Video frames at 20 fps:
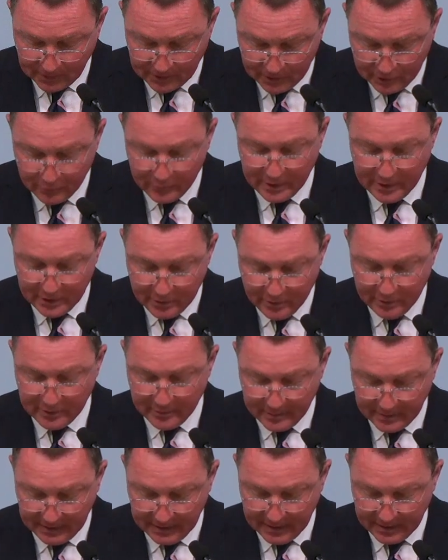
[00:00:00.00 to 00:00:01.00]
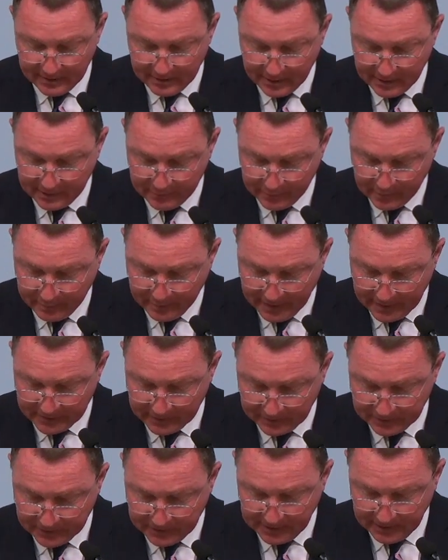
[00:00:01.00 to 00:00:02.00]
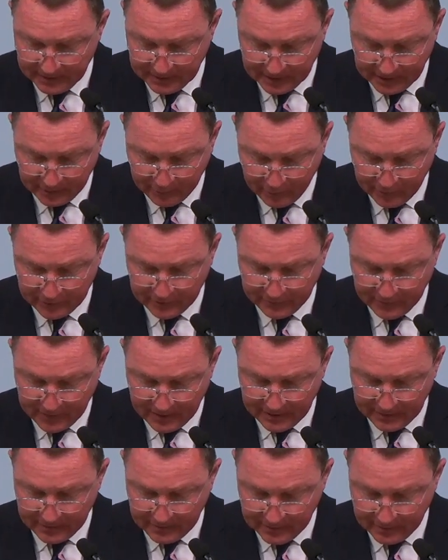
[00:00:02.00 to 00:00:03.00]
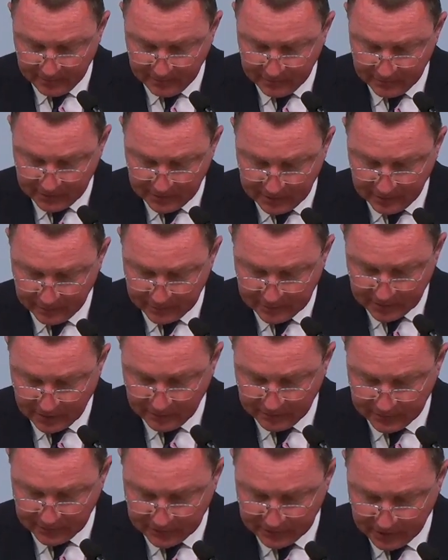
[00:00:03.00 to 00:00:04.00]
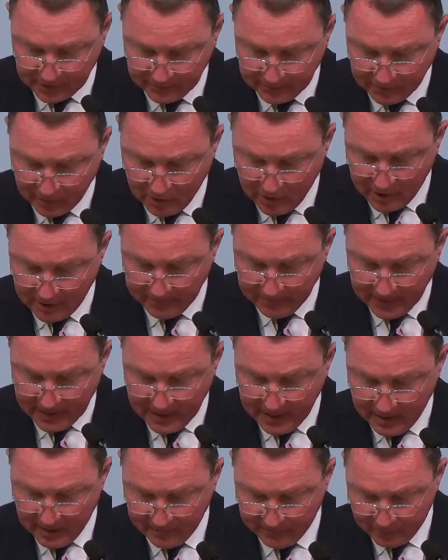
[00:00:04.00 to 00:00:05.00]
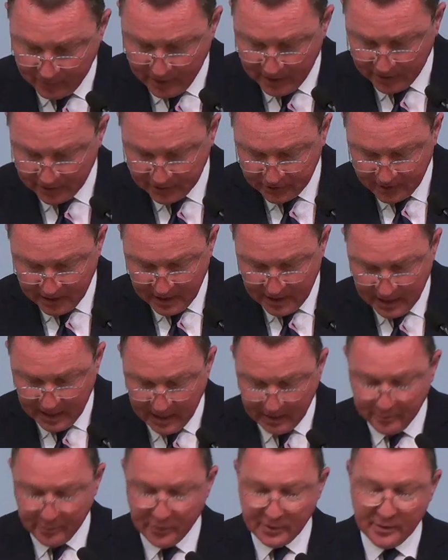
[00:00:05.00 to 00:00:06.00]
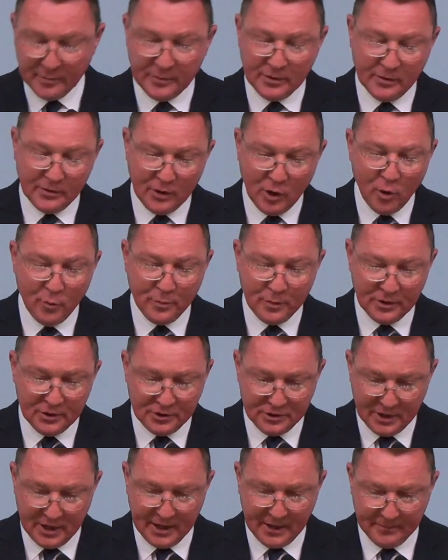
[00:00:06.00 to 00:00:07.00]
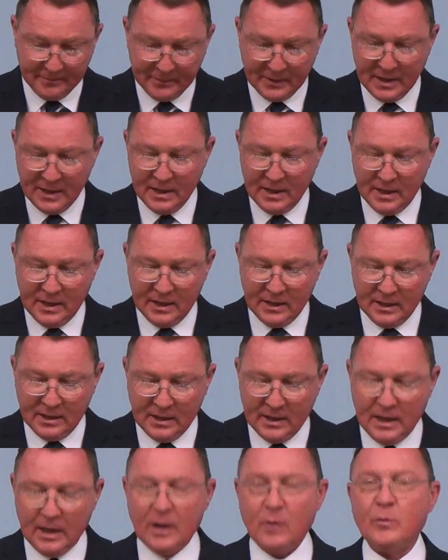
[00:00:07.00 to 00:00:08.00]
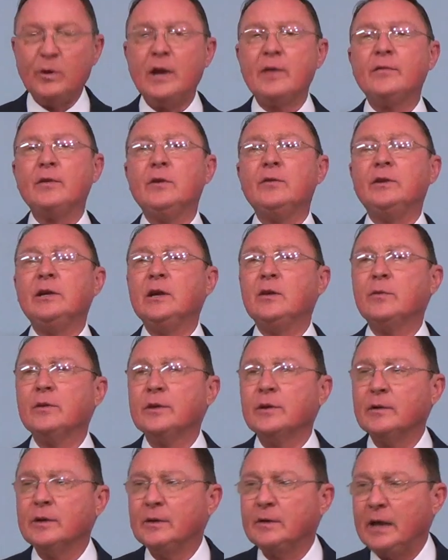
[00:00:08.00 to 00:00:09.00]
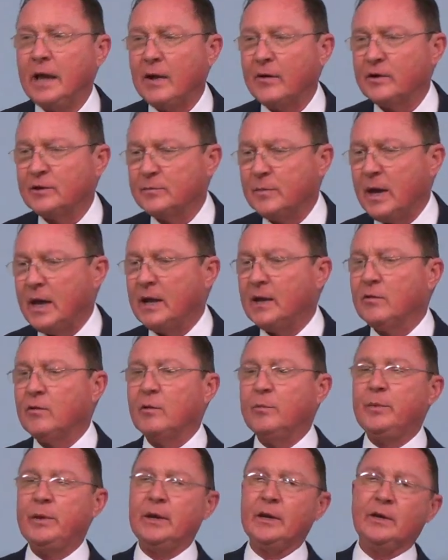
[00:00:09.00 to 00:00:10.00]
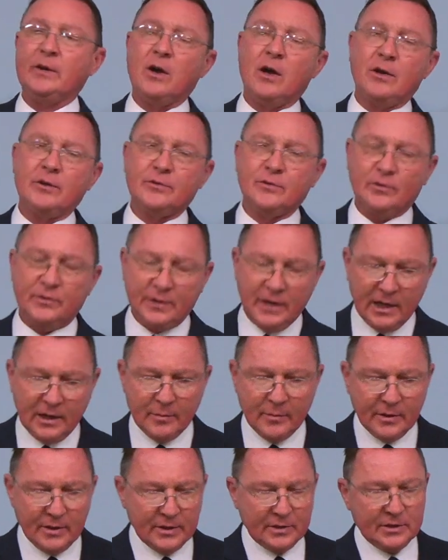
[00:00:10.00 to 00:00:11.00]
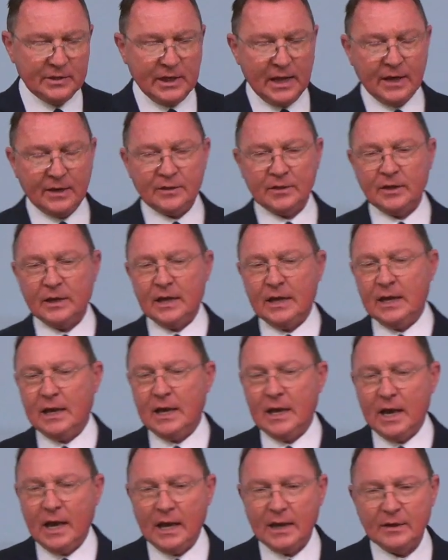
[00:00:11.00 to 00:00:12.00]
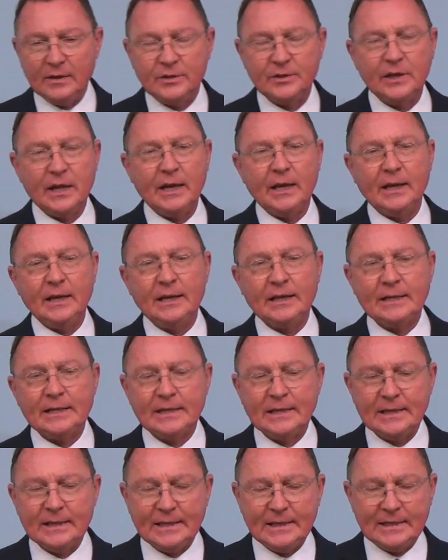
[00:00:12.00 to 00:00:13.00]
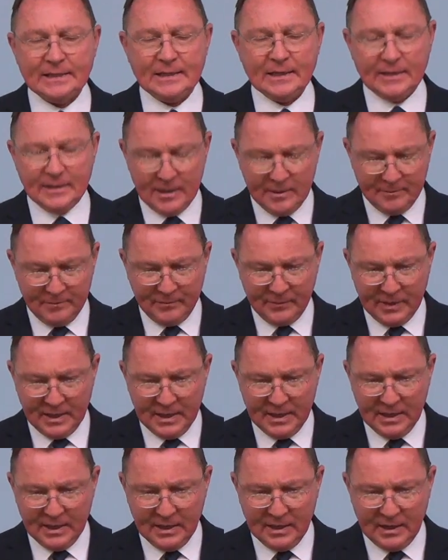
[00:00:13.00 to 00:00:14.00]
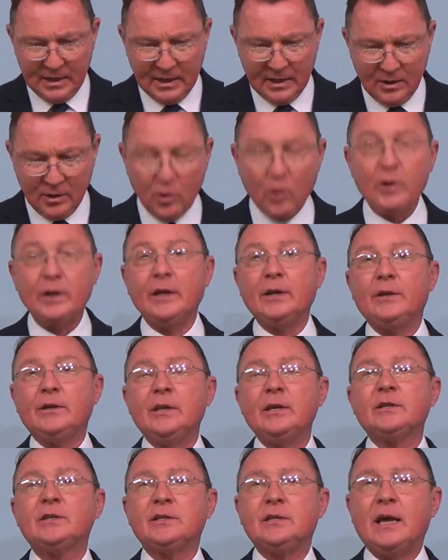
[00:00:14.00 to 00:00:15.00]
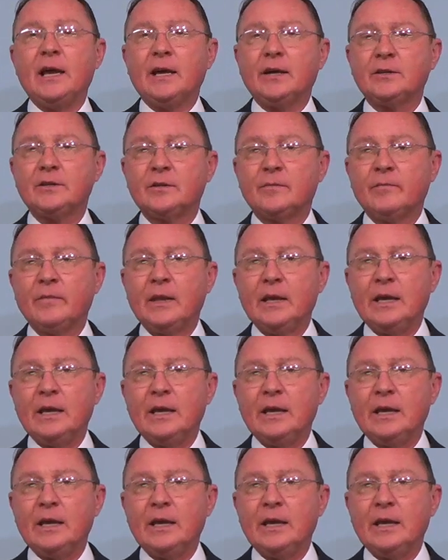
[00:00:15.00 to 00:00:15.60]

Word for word: to renew them again unto repentance, seeing they crucified the, to themselves the Son of God afresh and put him to an open shame. Uh, whenever you deal with a charismatic or a Pentecostal, take them to this text and say to them, uh, according to this text,